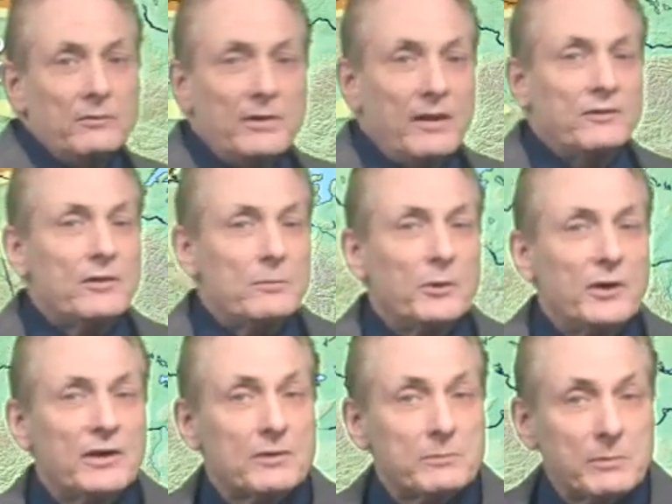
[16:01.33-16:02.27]
And after the
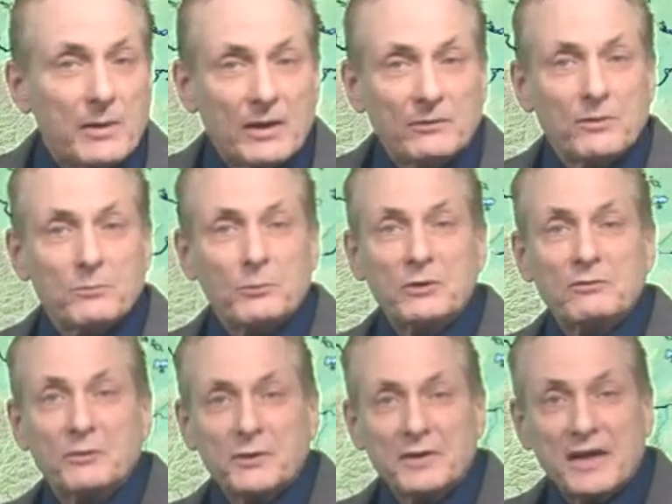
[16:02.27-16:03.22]
break, I'll be back with the marine
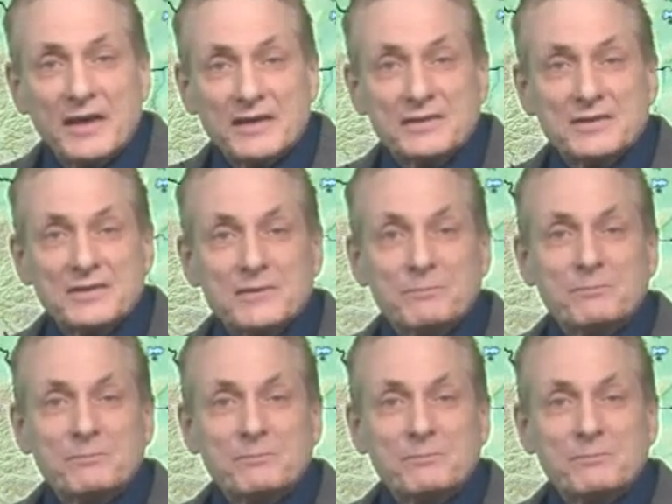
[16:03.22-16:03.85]
forecasts.